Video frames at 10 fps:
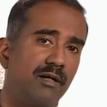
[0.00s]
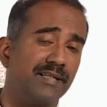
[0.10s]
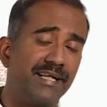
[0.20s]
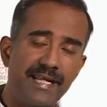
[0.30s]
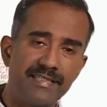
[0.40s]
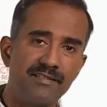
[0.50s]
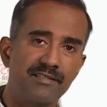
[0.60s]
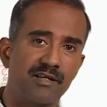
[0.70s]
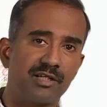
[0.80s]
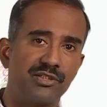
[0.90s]
the case
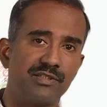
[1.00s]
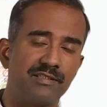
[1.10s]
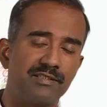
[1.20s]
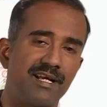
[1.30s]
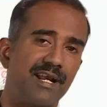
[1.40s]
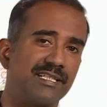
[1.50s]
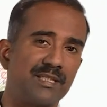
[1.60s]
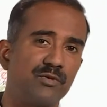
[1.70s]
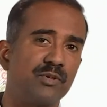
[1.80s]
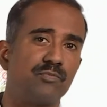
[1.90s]
discussions and
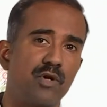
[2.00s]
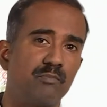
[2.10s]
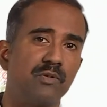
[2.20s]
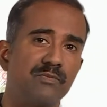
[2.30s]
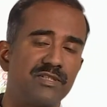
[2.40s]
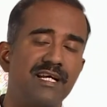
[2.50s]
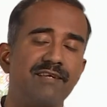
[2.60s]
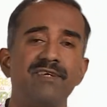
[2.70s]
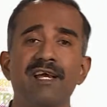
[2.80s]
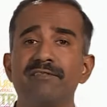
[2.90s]
some of the problems
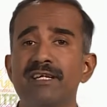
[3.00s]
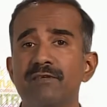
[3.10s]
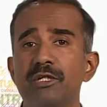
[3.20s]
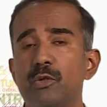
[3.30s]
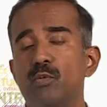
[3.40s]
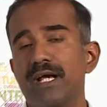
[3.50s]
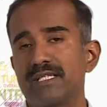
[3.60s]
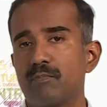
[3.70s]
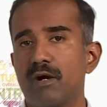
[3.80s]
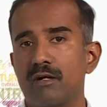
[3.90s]
that we have given you
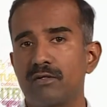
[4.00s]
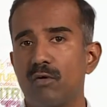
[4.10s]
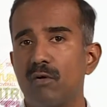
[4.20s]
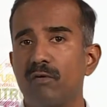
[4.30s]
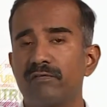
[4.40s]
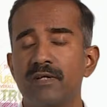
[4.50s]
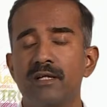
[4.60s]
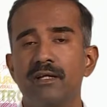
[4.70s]
as part of